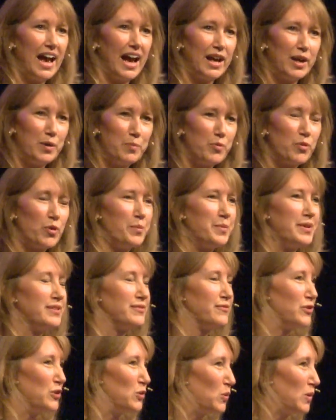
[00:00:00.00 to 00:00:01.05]
and a promise
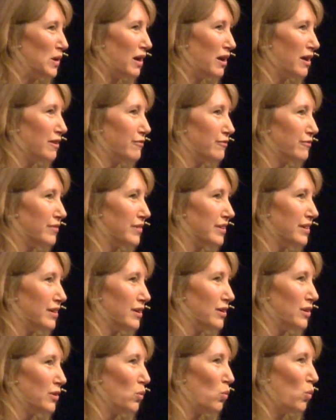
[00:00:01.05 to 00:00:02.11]
for your life
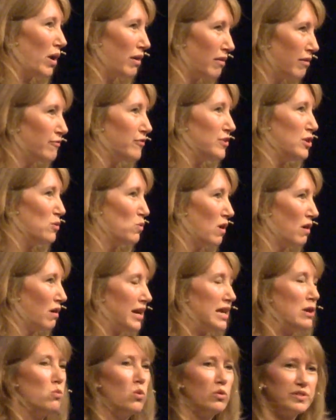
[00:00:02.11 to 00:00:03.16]
wherever you are.
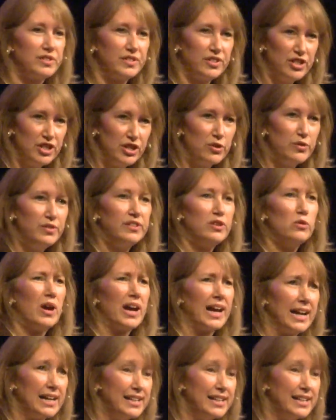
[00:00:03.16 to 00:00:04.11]
He wants to use you and